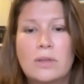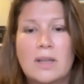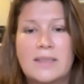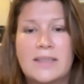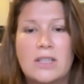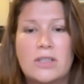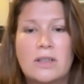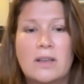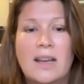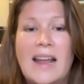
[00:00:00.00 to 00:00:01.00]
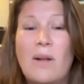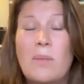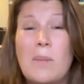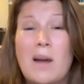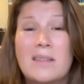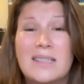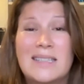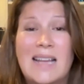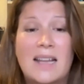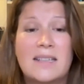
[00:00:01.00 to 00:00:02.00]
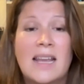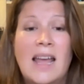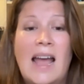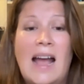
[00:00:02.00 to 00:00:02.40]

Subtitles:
organisation and help them understand